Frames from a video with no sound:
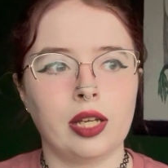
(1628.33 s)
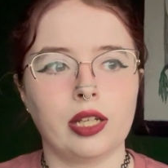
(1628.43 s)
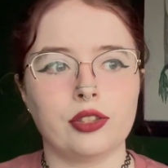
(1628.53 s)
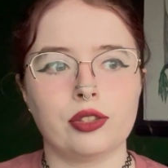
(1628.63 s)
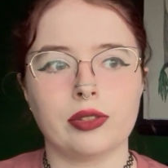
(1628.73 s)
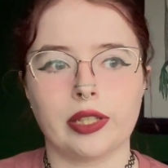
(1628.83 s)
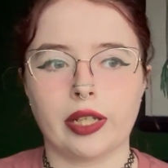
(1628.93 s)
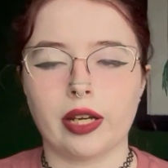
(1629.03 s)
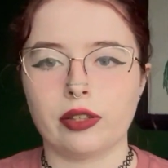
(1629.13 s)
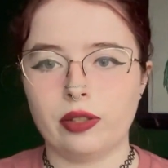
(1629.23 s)
And she was like,
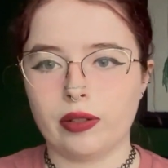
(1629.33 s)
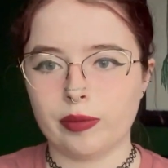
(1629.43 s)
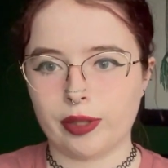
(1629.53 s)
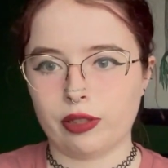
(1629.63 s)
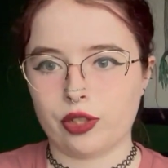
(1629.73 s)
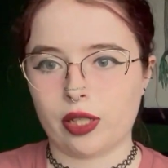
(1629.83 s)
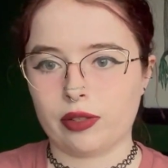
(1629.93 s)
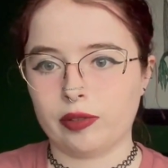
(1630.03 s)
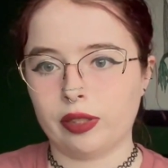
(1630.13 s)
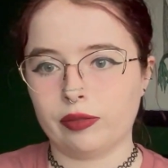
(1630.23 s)
I think you have a better chance of
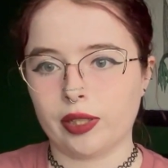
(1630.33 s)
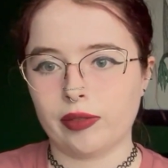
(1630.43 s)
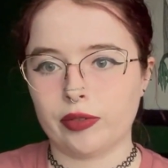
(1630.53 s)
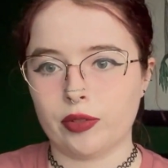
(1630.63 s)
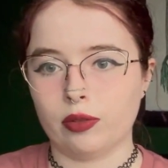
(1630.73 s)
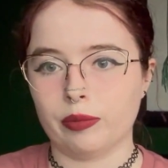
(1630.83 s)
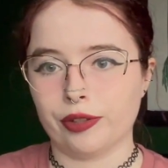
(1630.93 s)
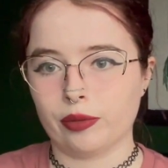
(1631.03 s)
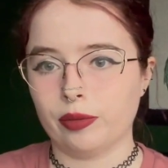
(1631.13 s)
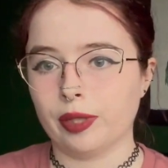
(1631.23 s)
getting a 5 if you do
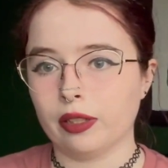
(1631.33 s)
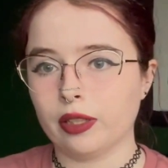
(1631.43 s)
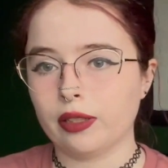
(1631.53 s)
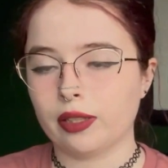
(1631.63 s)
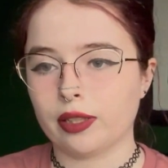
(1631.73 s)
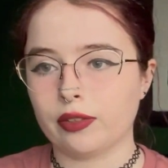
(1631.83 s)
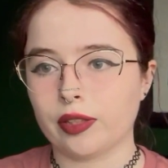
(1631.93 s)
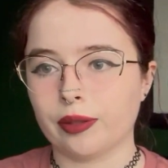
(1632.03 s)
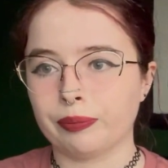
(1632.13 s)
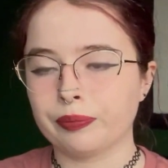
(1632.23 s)
multiple media. And I said,